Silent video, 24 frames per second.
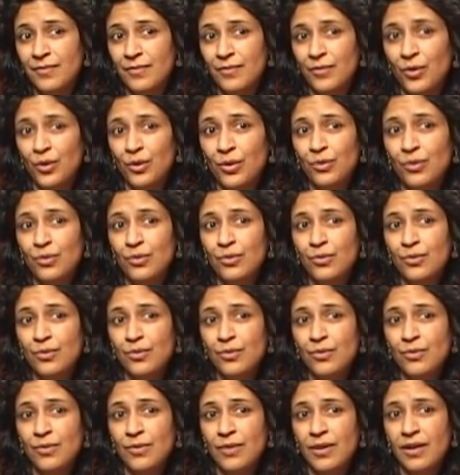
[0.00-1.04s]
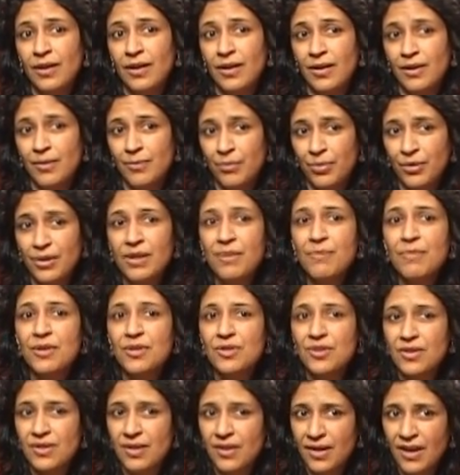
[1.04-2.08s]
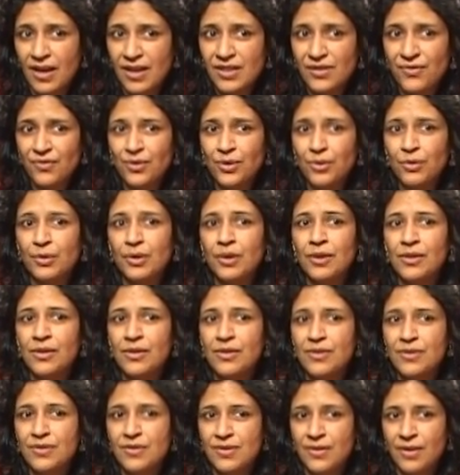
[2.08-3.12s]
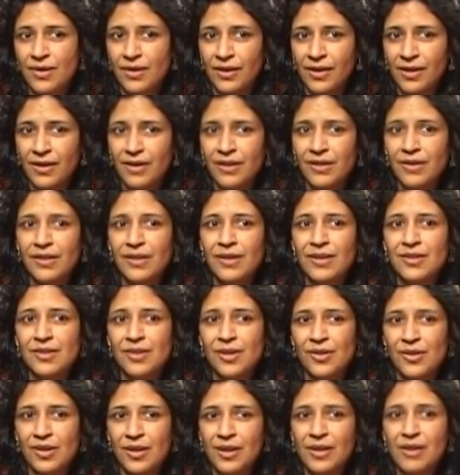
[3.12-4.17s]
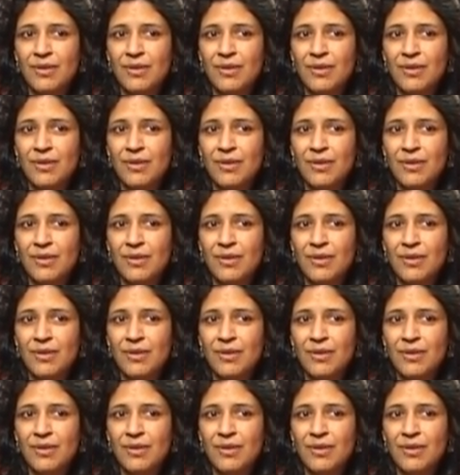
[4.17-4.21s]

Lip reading: you pretty much in the next few years are going to need to think